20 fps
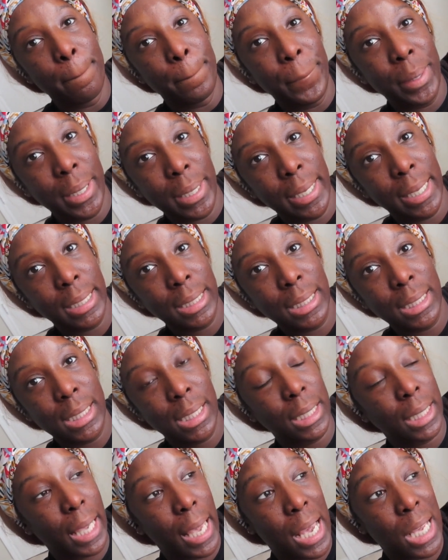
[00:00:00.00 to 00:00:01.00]
But
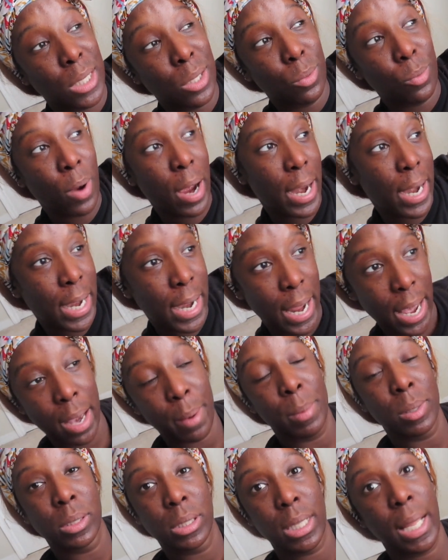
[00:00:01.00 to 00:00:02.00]
as of right
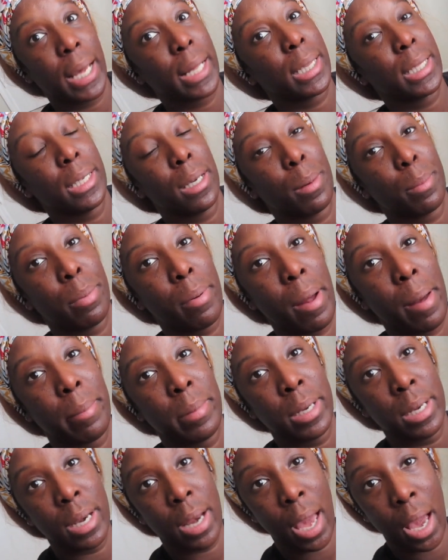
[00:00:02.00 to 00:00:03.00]
now, most likely I'm
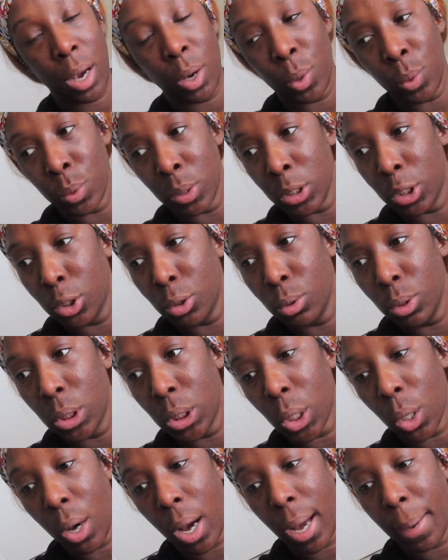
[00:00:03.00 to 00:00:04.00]
probably not going to.
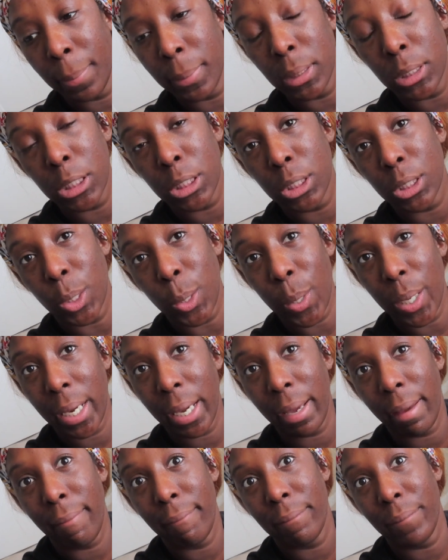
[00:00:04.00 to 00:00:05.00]
So I'm gonna just go
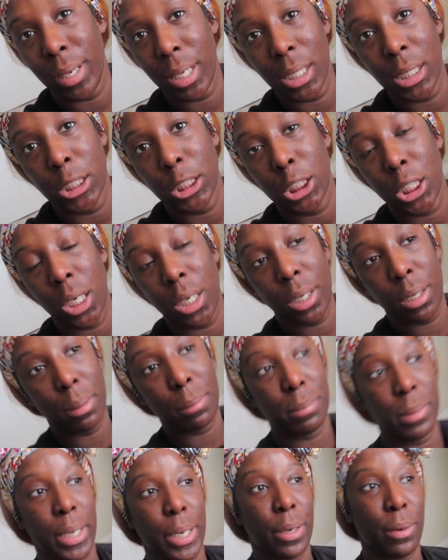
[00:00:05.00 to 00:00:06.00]
ahead and finish
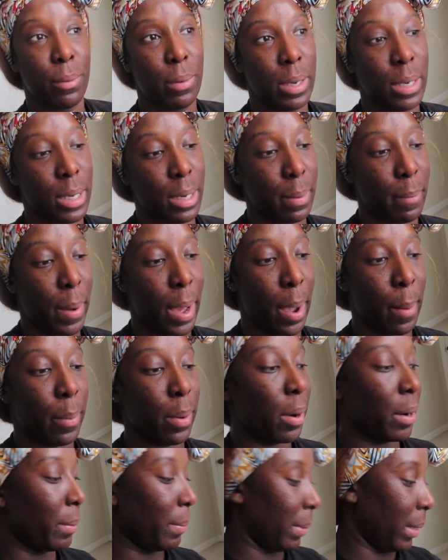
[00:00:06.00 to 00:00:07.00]
up decorating my
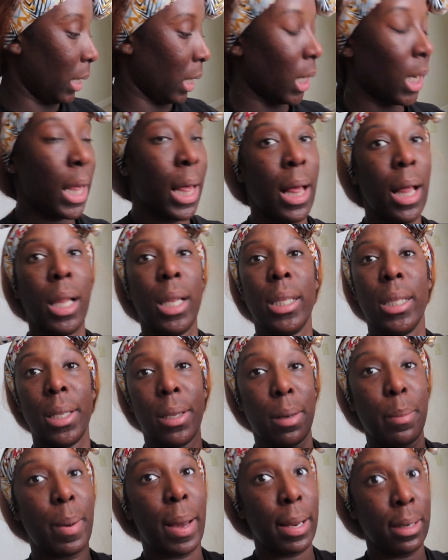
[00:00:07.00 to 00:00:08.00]
apartment
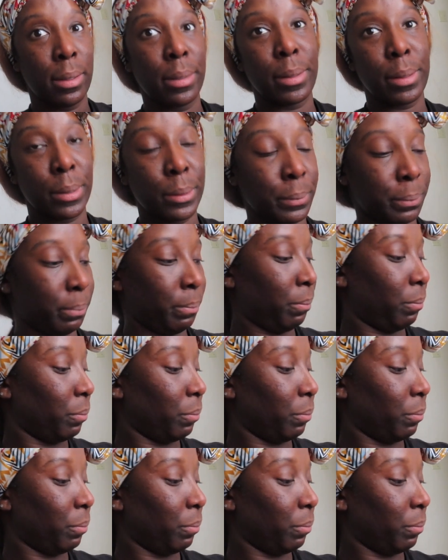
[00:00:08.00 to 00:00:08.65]
little by little.